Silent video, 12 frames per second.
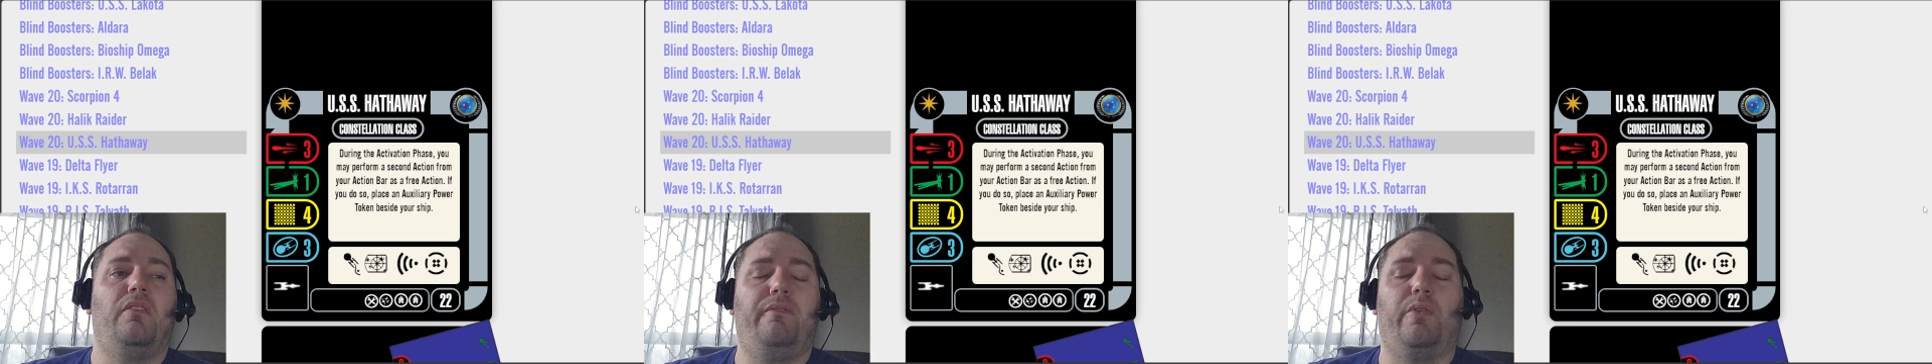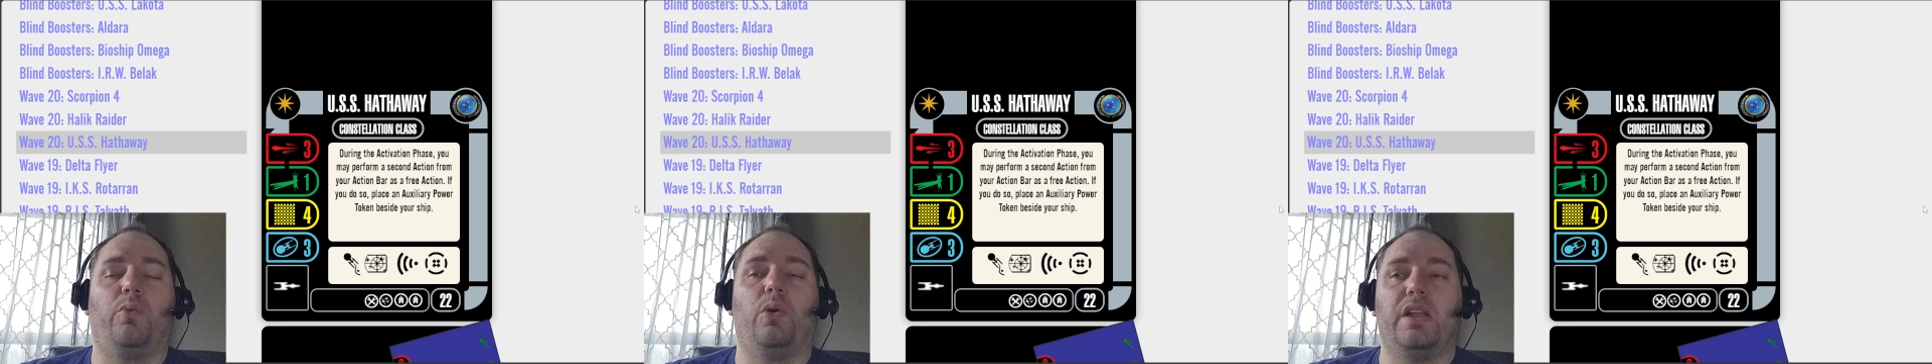
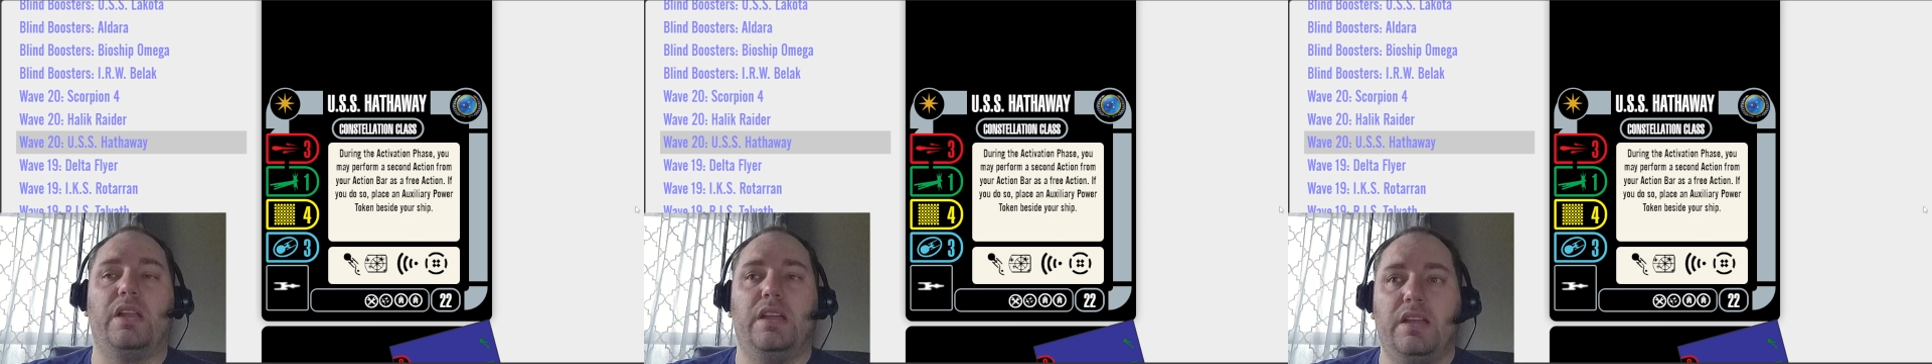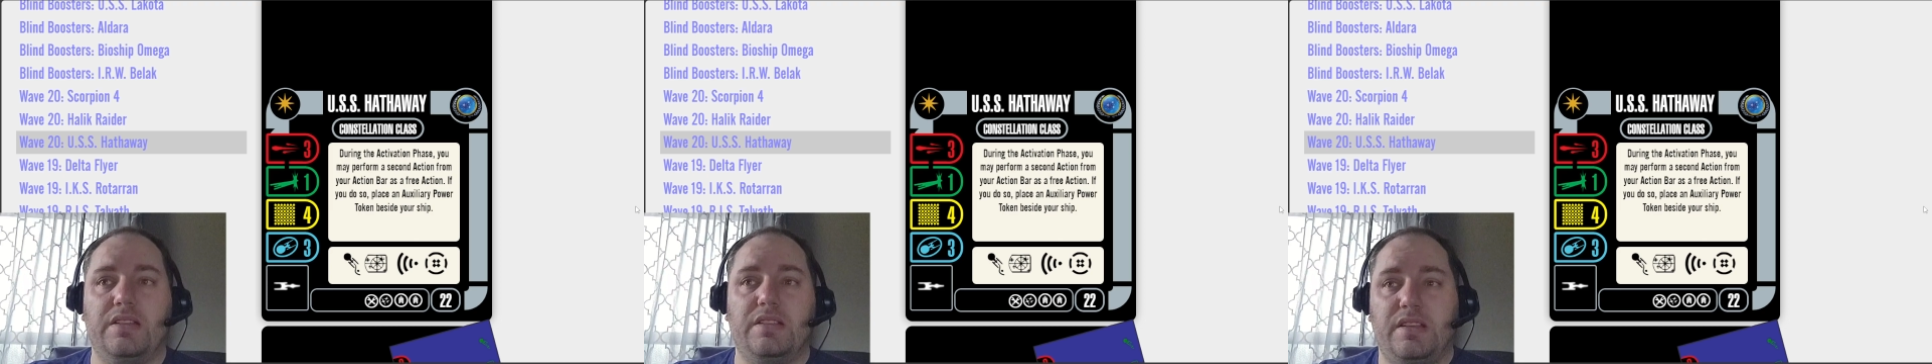for what it
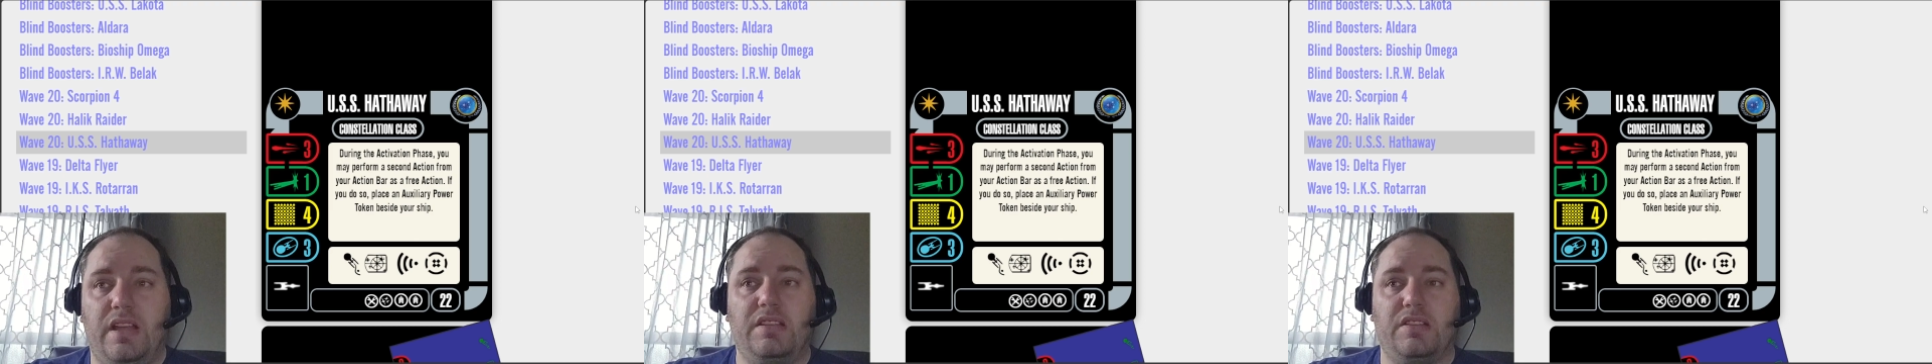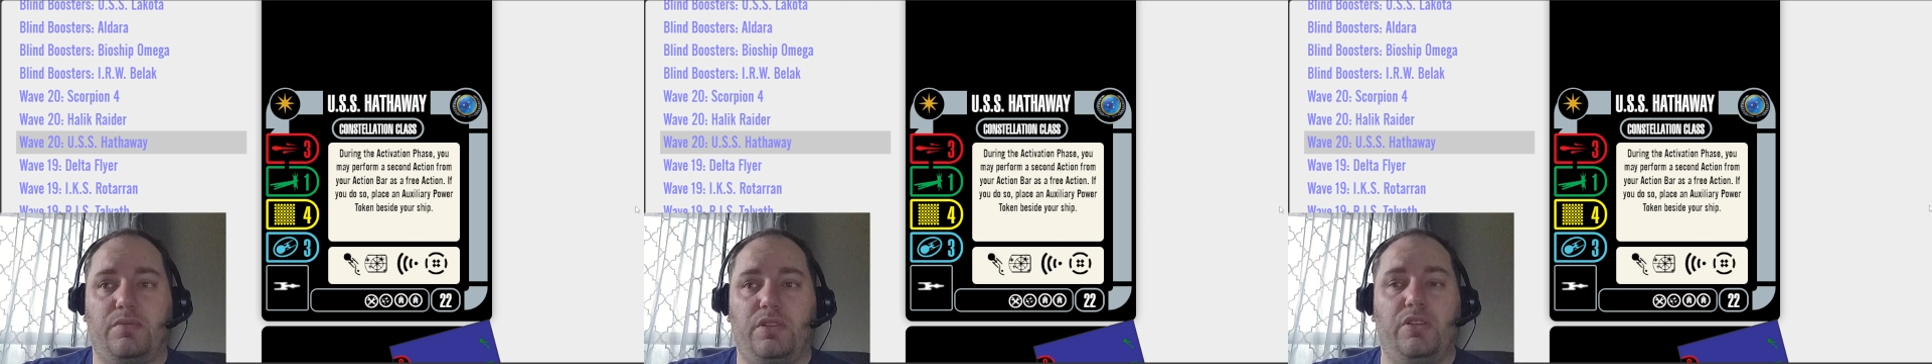is, it's
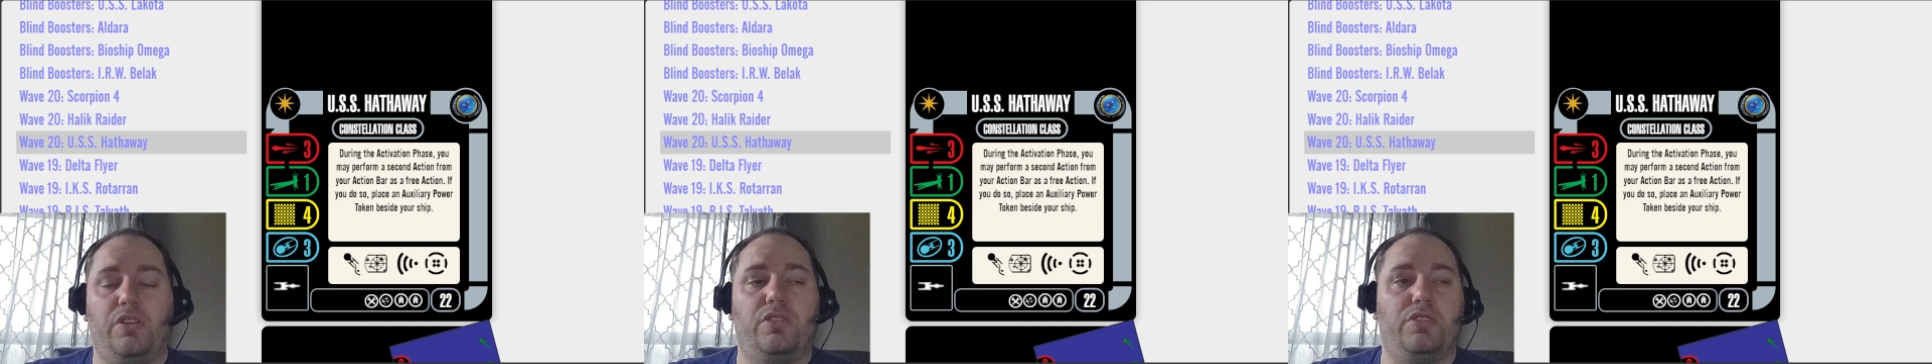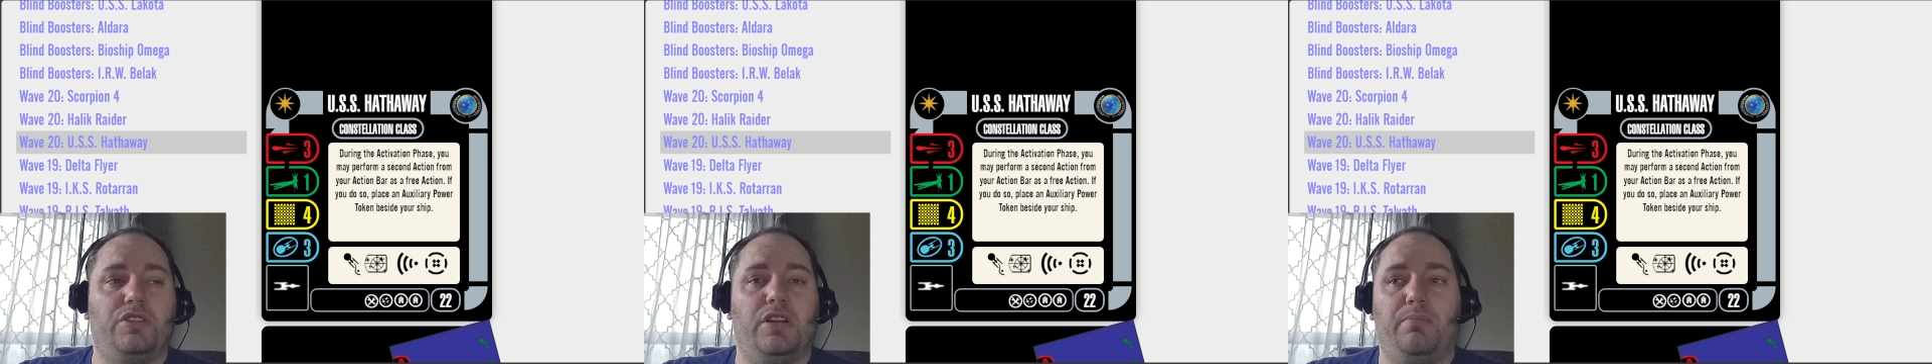a really good
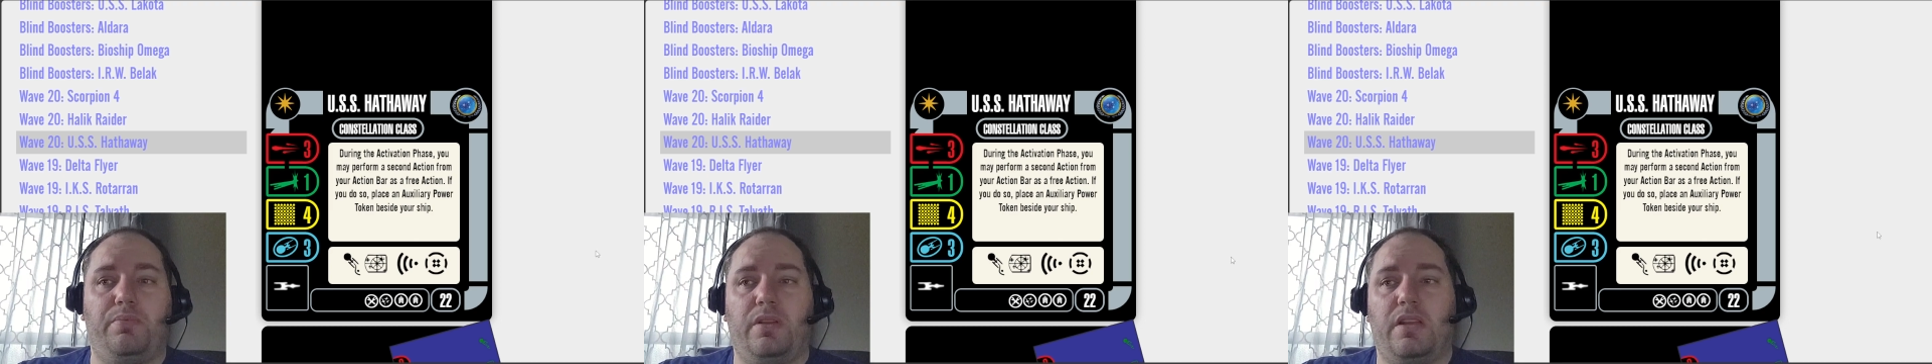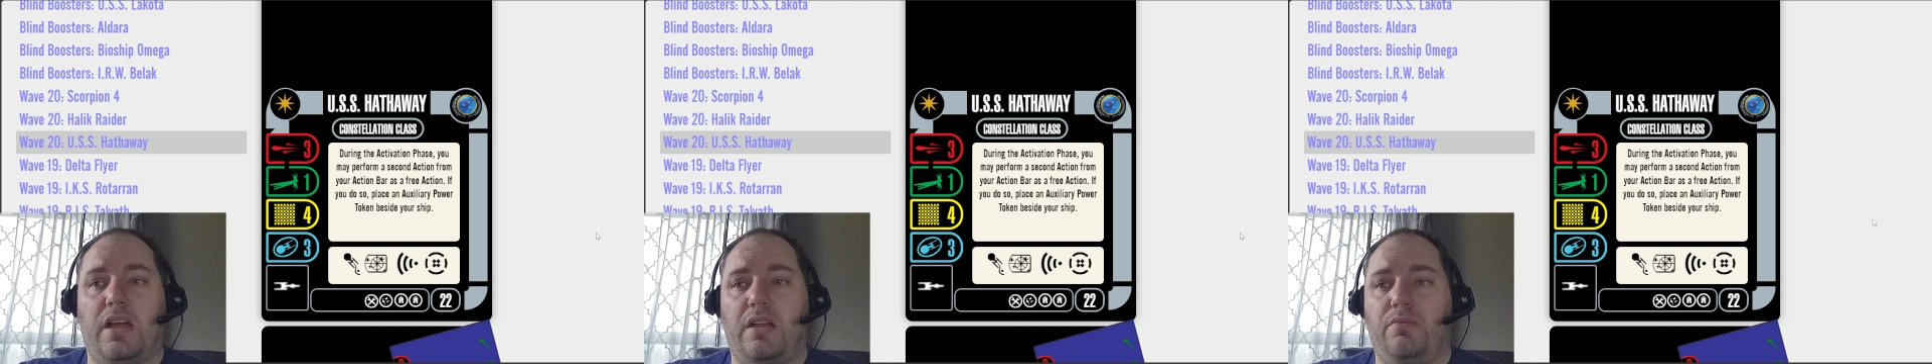ship, and
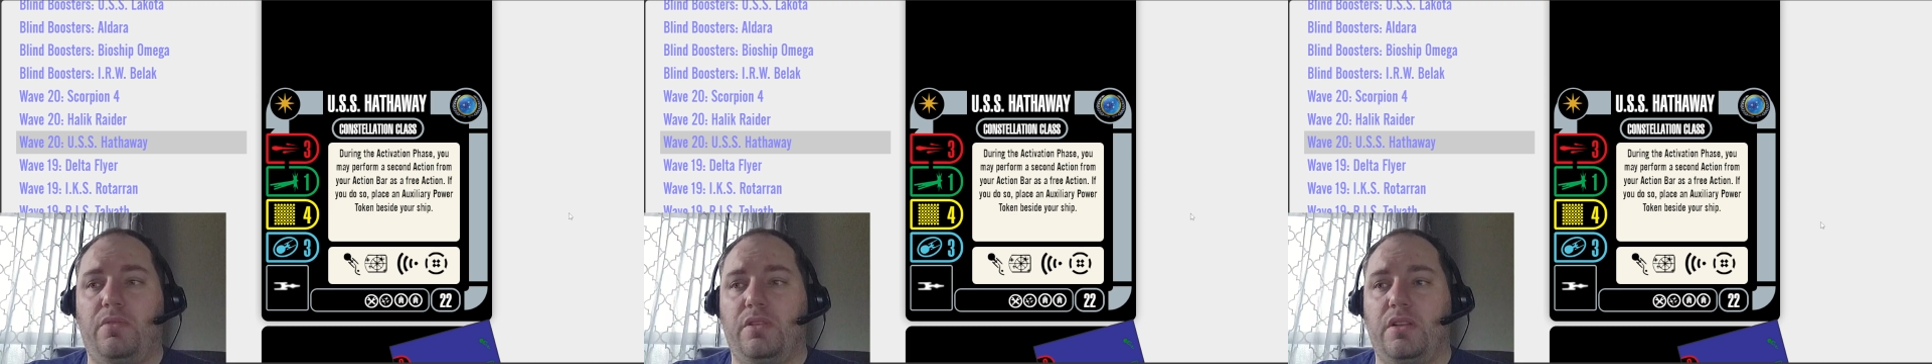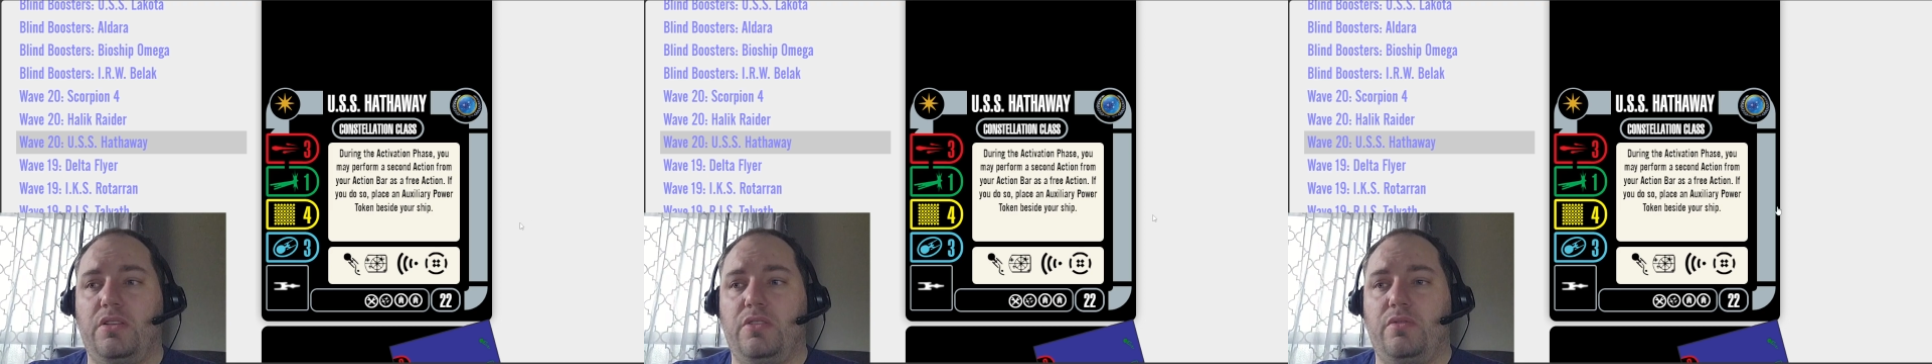I really
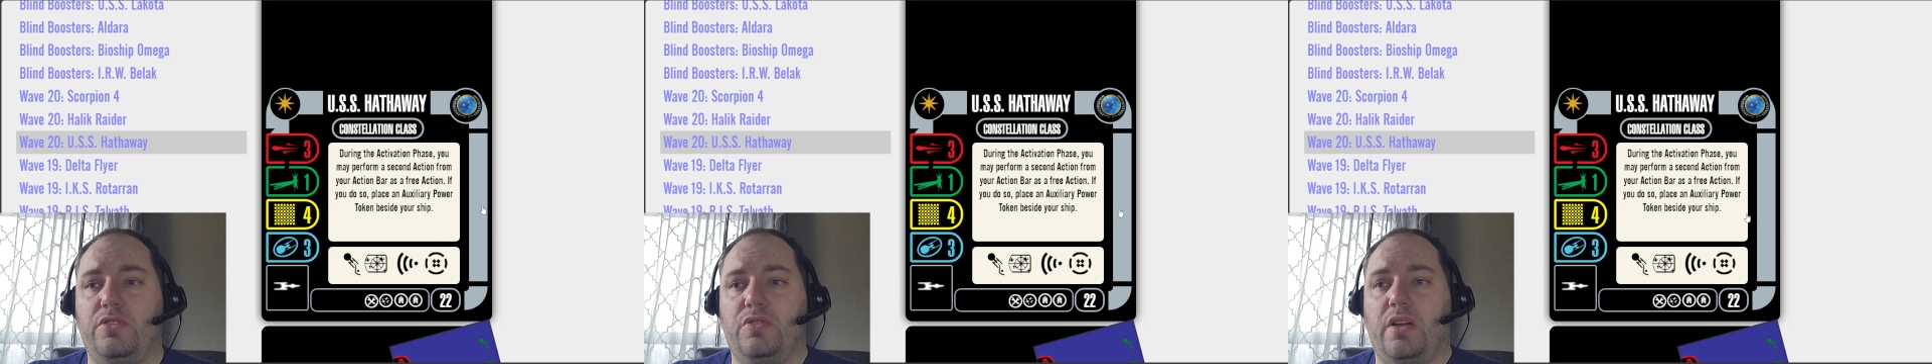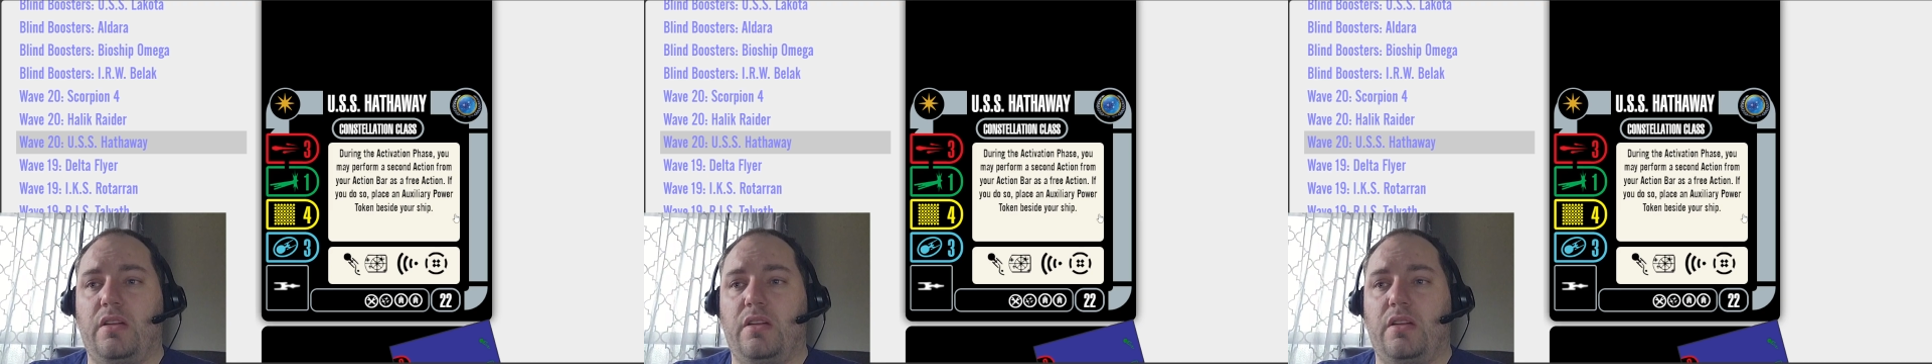do enjoy it.